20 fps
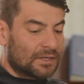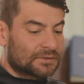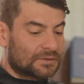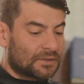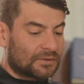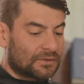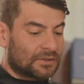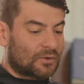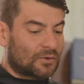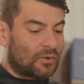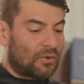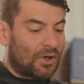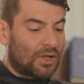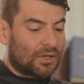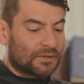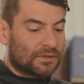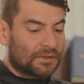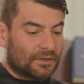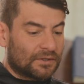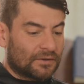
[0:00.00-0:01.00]
So the
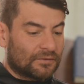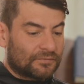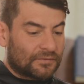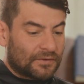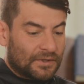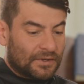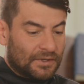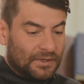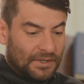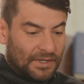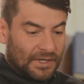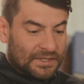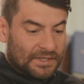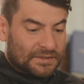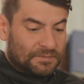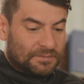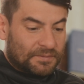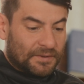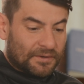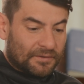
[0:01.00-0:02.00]
quality of
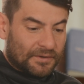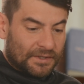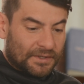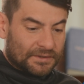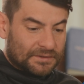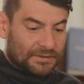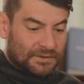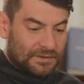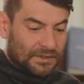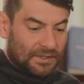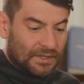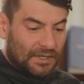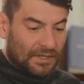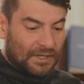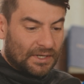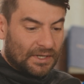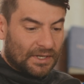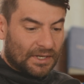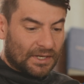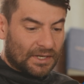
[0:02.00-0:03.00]
experience
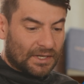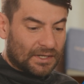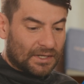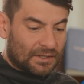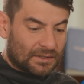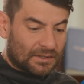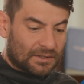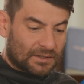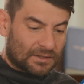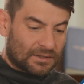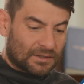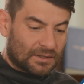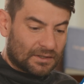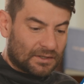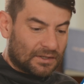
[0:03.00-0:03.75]
and